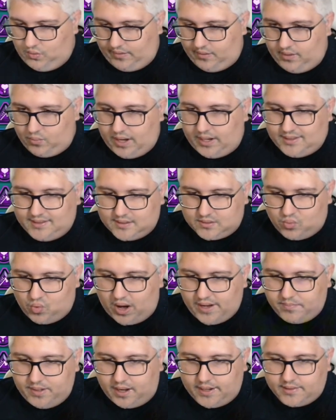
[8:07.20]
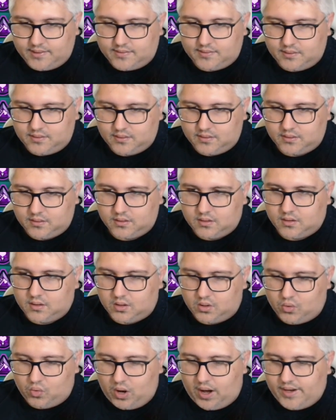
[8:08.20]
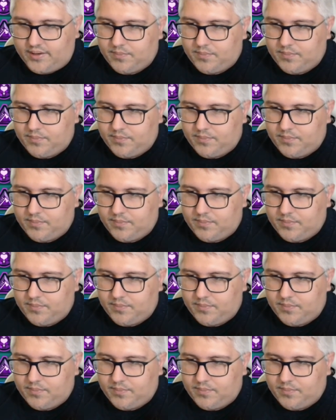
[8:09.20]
gonna rank this right behind it. Right